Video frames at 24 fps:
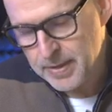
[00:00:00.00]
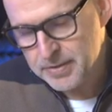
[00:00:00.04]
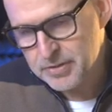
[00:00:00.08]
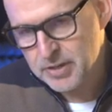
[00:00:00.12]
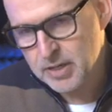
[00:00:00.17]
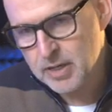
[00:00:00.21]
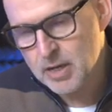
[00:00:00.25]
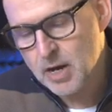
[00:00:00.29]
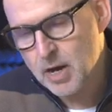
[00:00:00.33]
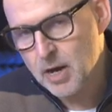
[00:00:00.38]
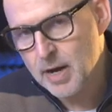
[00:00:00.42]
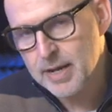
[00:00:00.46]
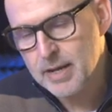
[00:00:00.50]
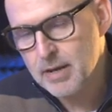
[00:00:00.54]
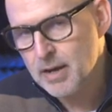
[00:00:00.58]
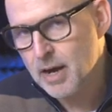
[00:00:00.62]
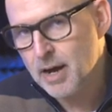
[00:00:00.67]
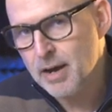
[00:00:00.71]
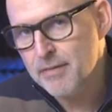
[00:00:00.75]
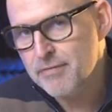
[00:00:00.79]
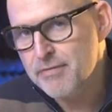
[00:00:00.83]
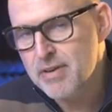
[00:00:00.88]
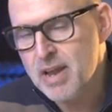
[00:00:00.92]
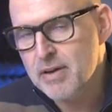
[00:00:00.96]
a guy,
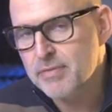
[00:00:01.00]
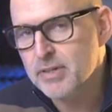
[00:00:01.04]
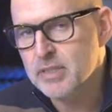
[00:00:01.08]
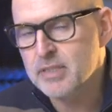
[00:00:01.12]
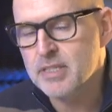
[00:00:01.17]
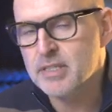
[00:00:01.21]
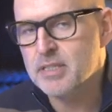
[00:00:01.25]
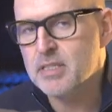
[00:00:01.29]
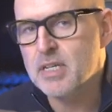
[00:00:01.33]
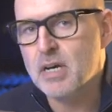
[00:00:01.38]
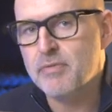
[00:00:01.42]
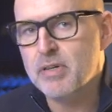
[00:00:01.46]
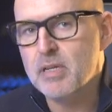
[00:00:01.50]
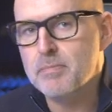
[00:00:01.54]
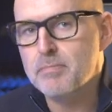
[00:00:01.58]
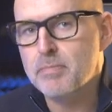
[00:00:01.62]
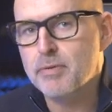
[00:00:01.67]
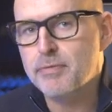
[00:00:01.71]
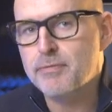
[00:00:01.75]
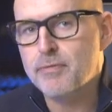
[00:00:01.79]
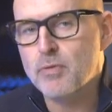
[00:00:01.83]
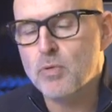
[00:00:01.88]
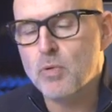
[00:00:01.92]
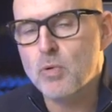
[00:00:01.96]
I've never discovered him
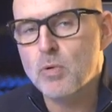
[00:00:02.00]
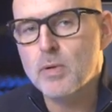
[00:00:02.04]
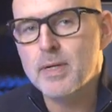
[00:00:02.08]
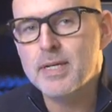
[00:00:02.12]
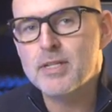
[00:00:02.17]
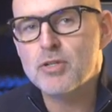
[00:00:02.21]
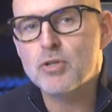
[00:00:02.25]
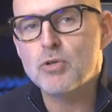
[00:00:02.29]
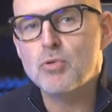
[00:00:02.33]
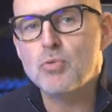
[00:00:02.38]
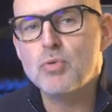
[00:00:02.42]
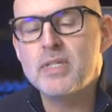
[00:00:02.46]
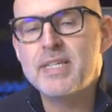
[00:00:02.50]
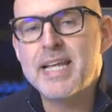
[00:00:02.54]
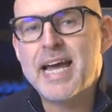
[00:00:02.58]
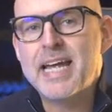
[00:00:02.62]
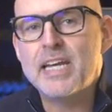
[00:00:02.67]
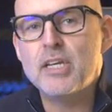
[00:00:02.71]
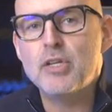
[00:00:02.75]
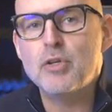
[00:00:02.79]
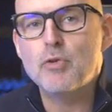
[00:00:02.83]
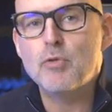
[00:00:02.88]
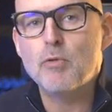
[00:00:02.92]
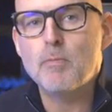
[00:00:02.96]
before. He's called Daniel